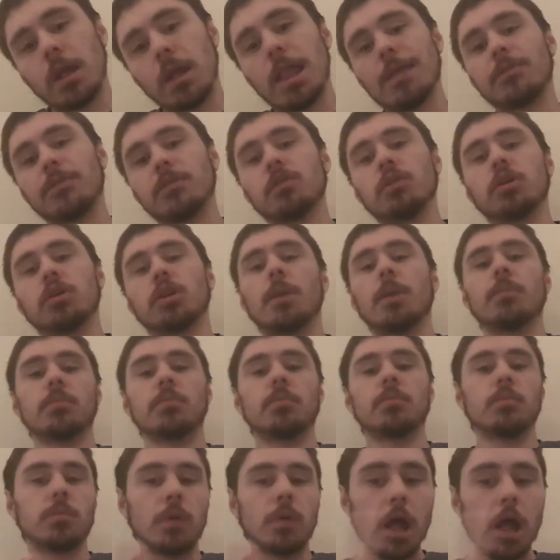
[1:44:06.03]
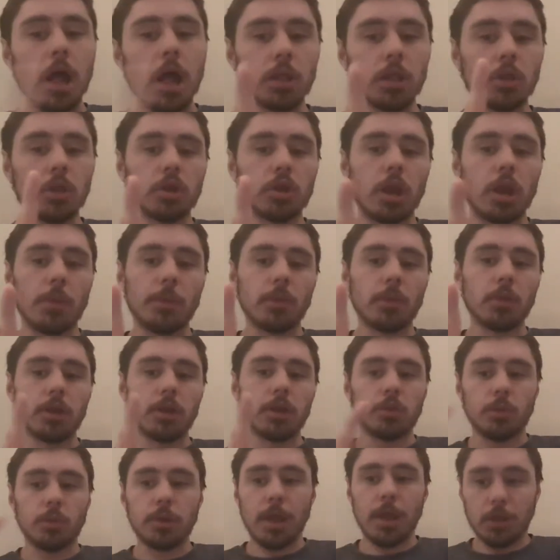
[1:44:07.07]
I'll look it up. I'll look into it. Actually, I'll ask them right
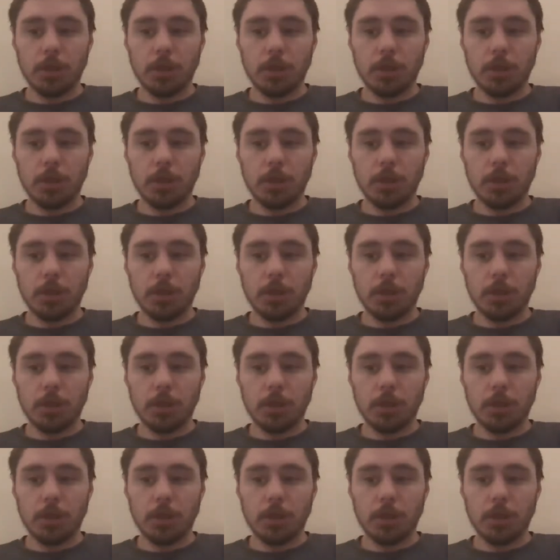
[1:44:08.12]
now.